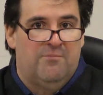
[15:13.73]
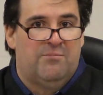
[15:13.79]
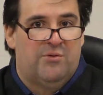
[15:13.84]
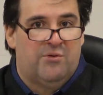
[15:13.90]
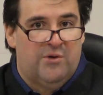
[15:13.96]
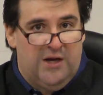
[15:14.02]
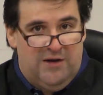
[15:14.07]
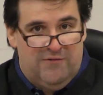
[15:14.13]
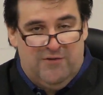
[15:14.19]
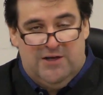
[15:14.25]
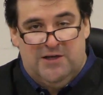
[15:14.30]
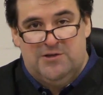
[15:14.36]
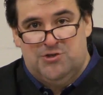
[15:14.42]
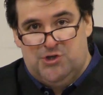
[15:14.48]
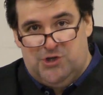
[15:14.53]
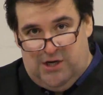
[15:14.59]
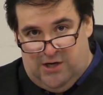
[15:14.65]
in
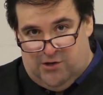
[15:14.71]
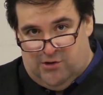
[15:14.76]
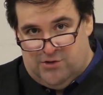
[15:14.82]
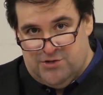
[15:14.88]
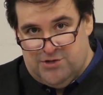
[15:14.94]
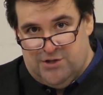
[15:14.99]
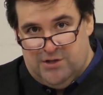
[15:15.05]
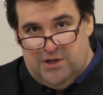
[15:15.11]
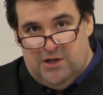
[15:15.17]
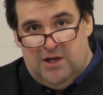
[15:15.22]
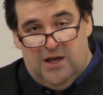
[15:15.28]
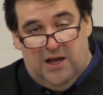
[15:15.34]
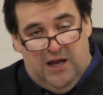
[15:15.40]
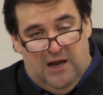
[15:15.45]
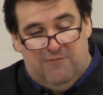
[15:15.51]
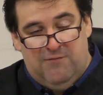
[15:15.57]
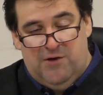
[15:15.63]
previous years
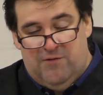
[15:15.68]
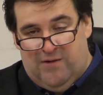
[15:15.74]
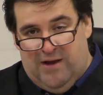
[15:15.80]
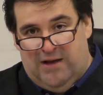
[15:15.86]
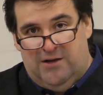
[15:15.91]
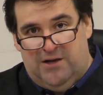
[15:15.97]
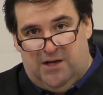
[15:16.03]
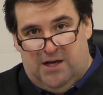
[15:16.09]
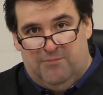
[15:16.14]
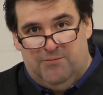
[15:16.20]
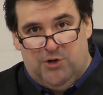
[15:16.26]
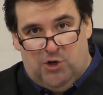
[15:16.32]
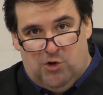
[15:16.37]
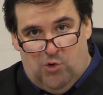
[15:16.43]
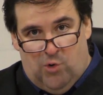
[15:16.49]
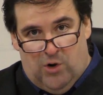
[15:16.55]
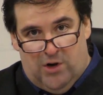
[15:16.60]
if you've had to come
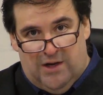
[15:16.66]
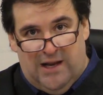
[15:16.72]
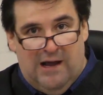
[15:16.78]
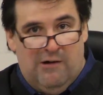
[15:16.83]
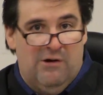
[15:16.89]
to court.